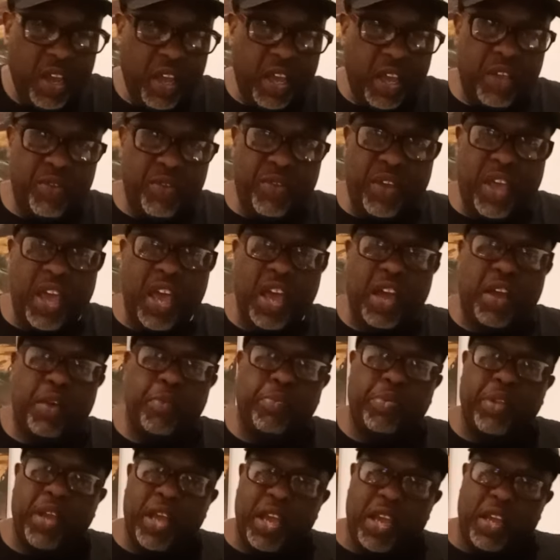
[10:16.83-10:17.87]
You can't
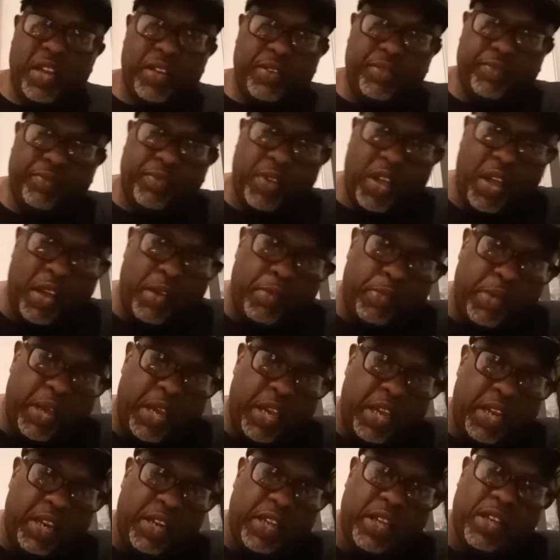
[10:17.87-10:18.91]
complain. I
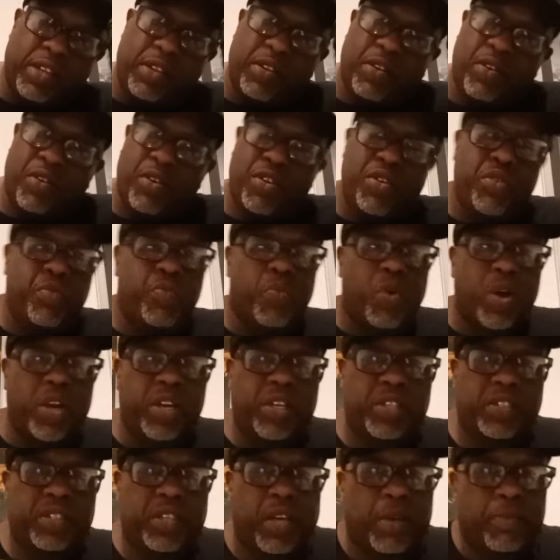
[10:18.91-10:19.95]
mean, all you want
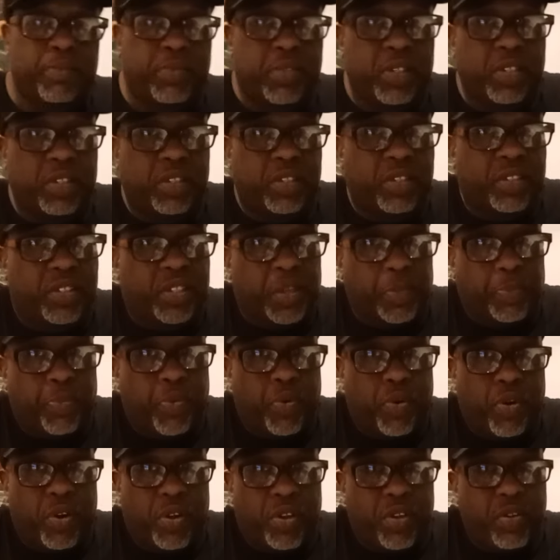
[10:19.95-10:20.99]
is something to sip
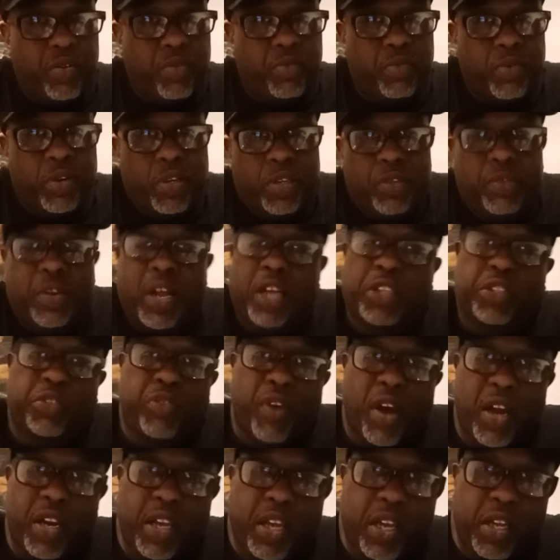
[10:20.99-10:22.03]
on. You're not
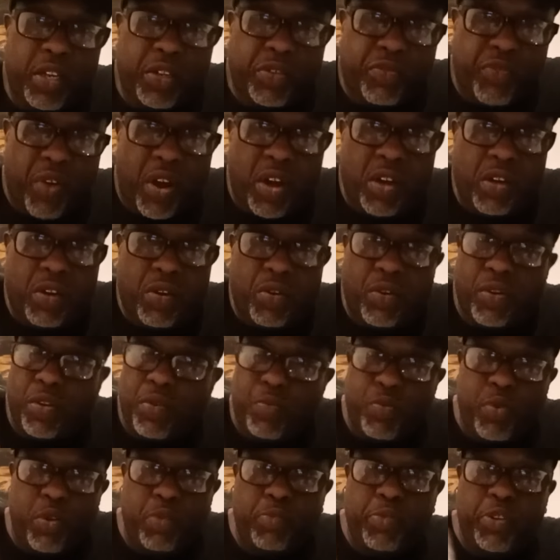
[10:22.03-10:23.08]
trying to get drunk, or you
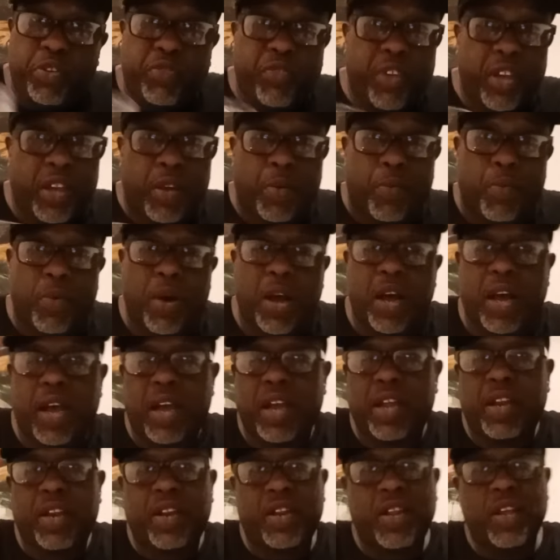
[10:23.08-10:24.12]
wouldn't be drinking
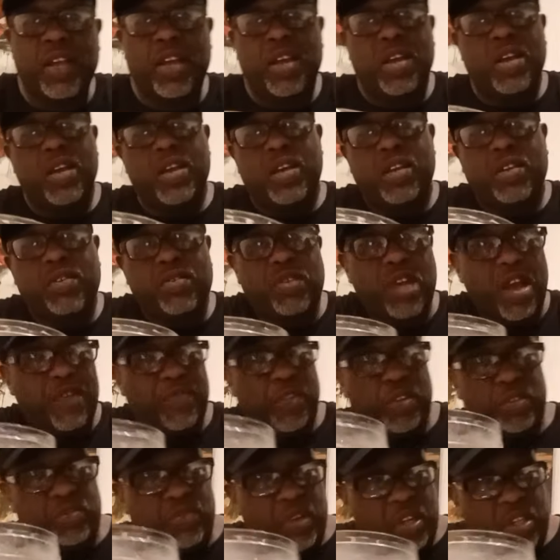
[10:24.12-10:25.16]
wine. You're gonna have to
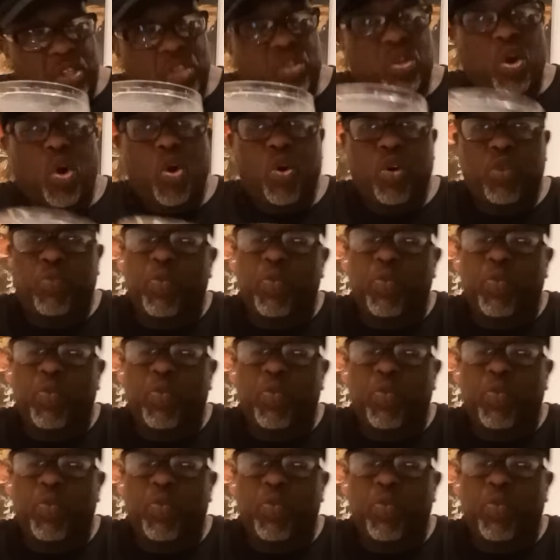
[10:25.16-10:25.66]
drink this whole.